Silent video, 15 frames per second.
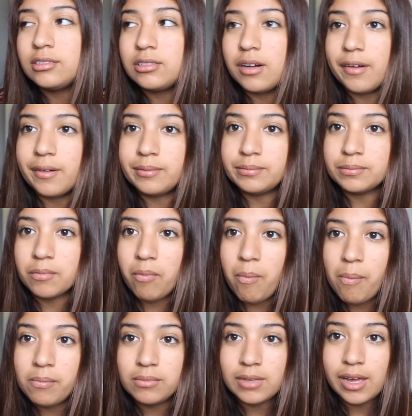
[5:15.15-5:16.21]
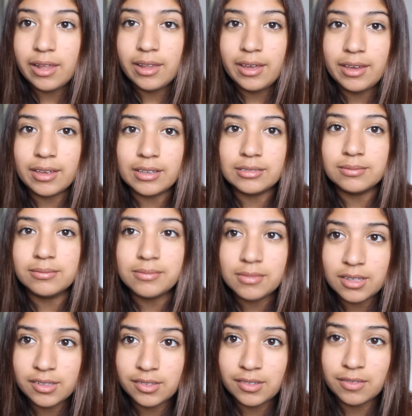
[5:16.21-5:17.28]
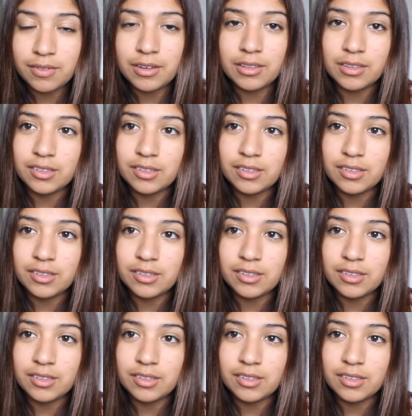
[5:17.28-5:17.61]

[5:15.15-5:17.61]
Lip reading: I like it. This is fun.